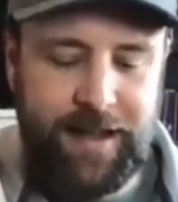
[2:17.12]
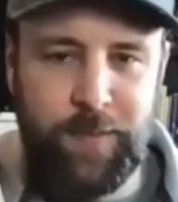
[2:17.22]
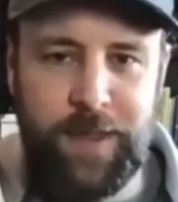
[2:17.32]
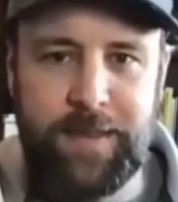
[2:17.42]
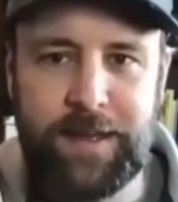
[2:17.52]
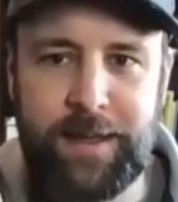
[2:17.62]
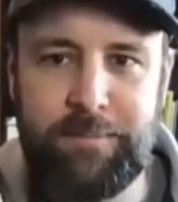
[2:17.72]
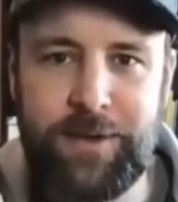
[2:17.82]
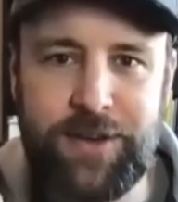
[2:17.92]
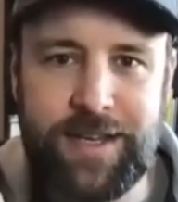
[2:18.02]
then the
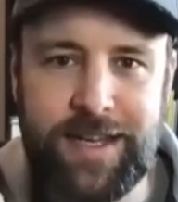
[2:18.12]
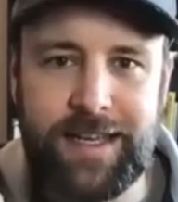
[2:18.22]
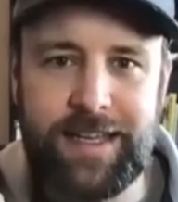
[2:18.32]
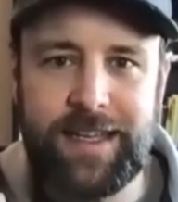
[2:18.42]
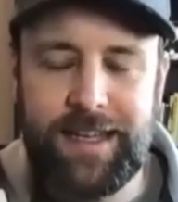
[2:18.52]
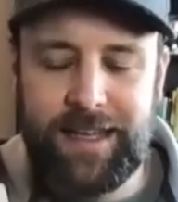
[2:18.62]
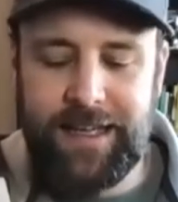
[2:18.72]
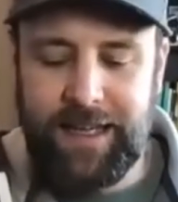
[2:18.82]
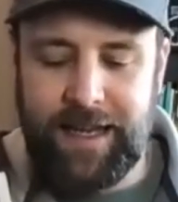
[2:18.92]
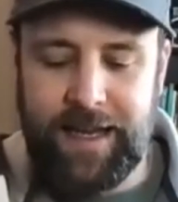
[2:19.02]
community,
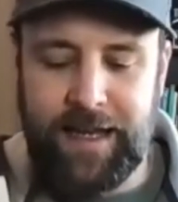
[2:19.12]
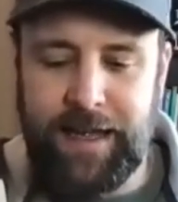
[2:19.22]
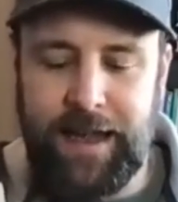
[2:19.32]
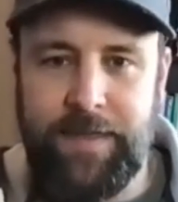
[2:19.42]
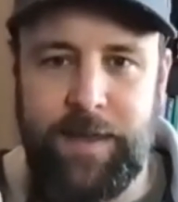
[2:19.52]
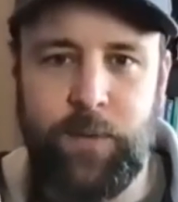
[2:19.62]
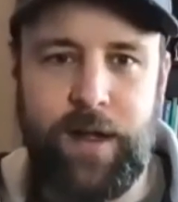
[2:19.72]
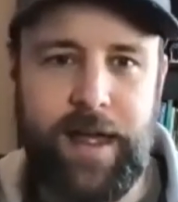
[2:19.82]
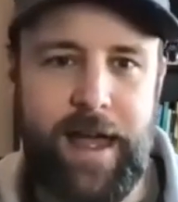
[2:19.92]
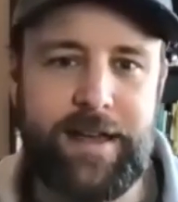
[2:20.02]
uh, and then we're,
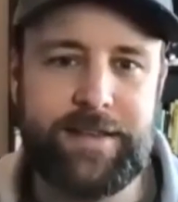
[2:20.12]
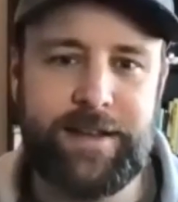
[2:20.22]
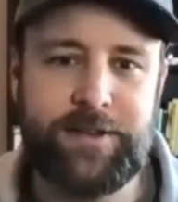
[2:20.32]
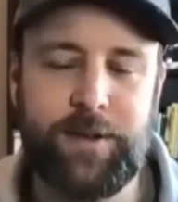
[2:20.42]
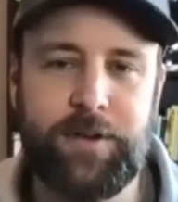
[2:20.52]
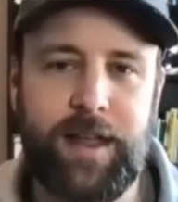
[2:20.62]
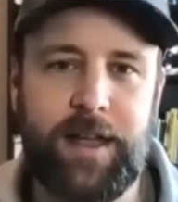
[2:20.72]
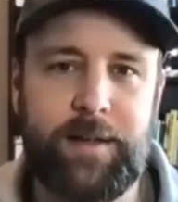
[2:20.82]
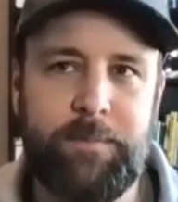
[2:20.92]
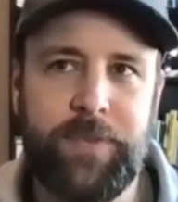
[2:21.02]
essentially we're
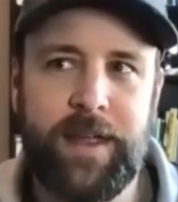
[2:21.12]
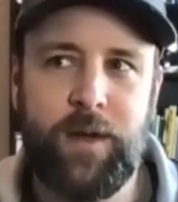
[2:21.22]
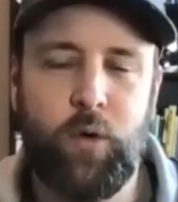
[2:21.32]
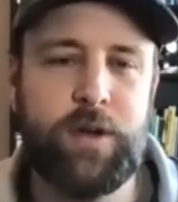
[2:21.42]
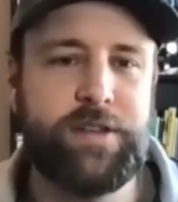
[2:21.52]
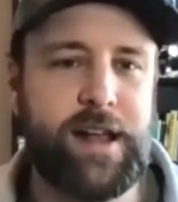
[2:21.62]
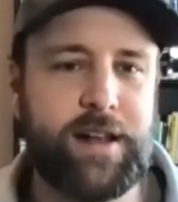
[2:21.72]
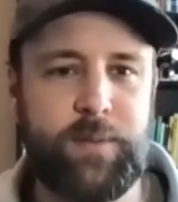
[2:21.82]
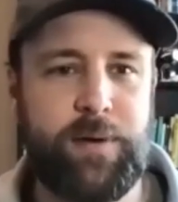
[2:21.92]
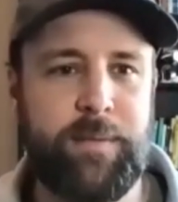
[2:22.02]
like, we should
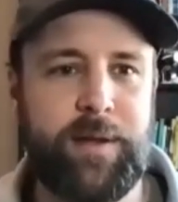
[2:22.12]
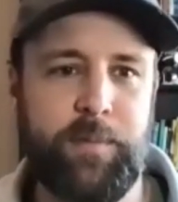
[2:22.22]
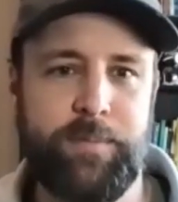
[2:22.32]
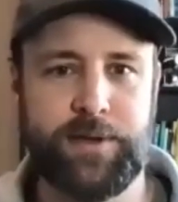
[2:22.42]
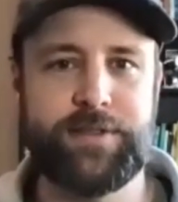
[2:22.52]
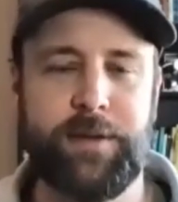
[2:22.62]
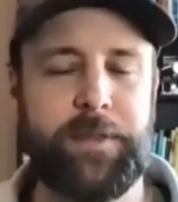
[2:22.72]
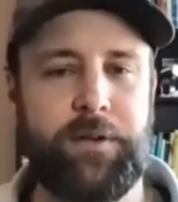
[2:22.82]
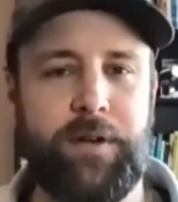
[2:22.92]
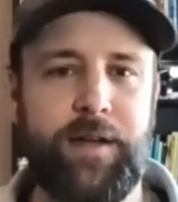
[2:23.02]
actually probably go build
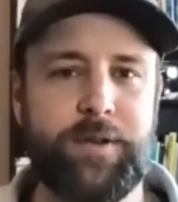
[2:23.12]
something, right?